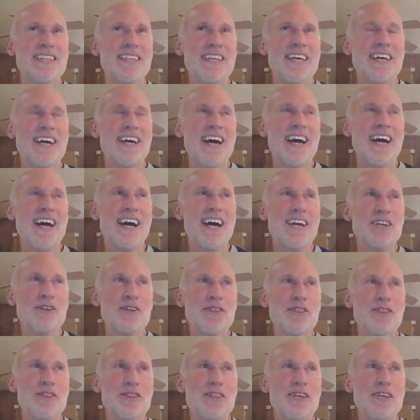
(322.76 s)
uh,
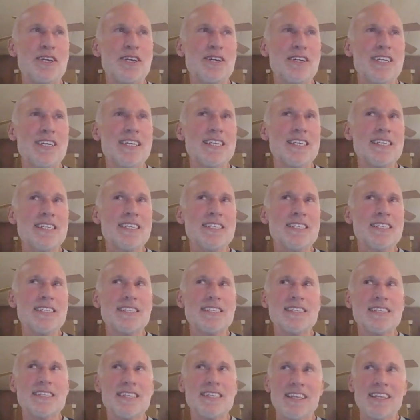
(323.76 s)
there
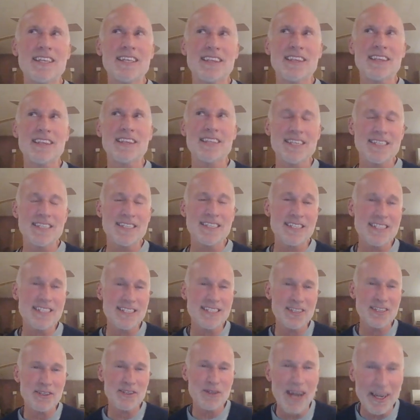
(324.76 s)
is
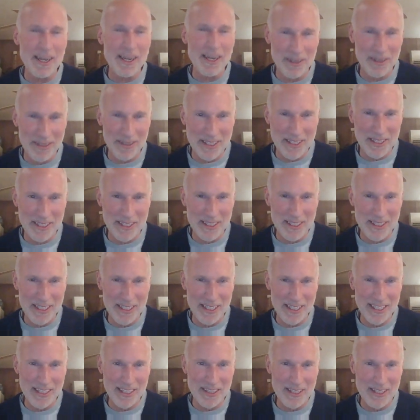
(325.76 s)
this cracker
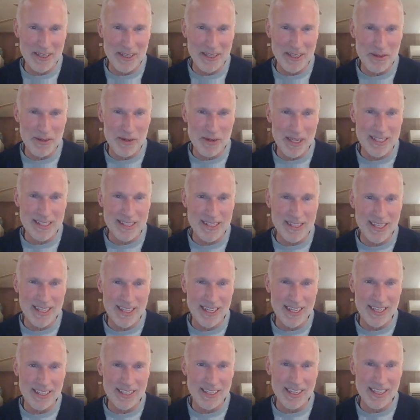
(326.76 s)
in, in the US
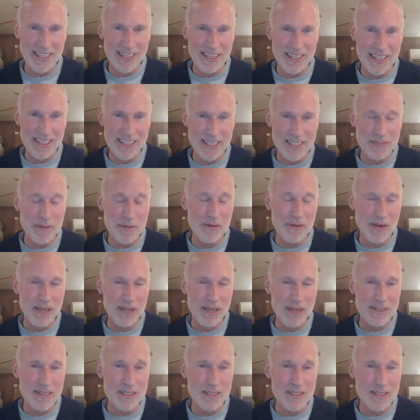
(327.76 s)
that uh, has been
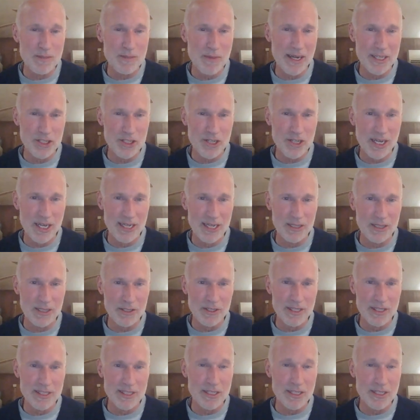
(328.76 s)
around since my childhood.